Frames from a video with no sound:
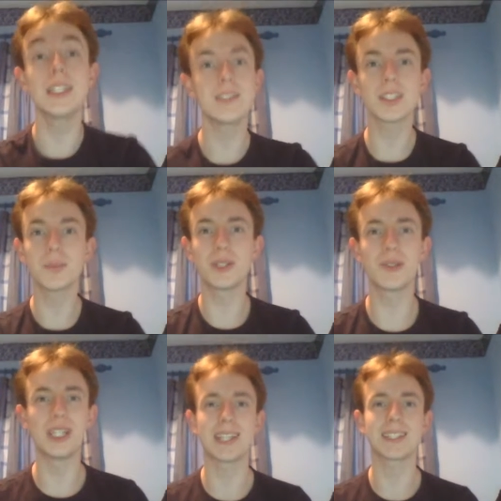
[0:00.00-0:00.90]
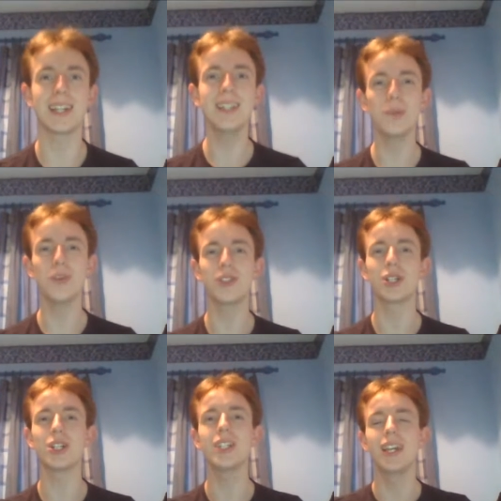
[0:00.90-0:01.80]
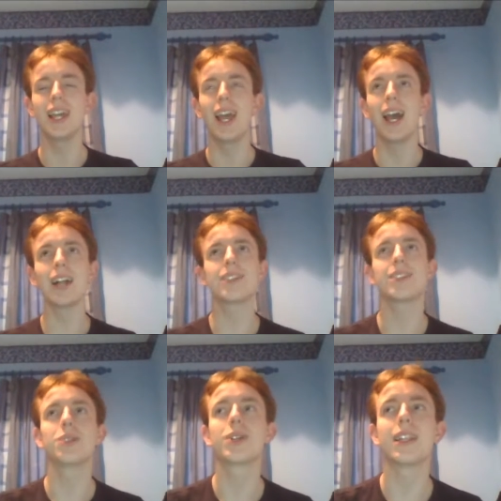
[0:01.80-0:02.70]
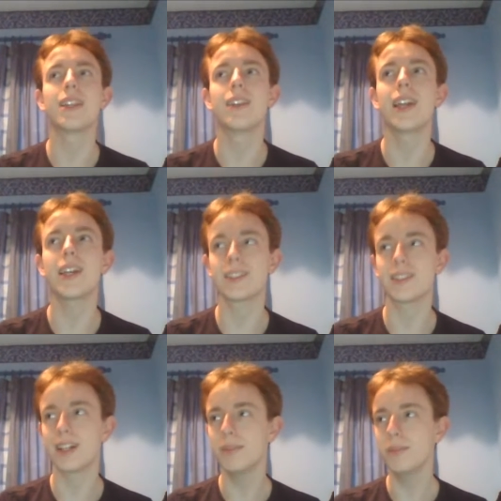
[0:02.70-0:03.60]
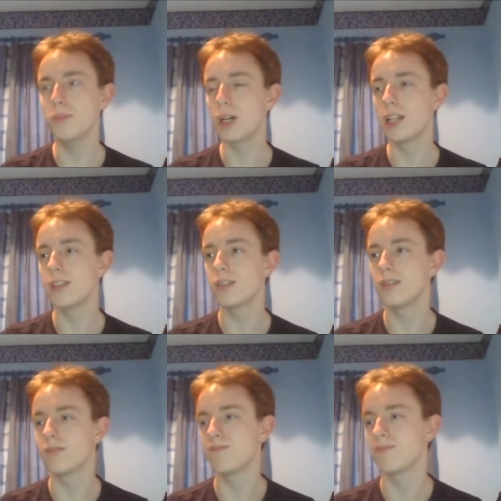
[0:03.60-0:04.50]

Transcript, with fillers: this has been Greeny XI. Hope you've enjoyed. I'll see you again next time when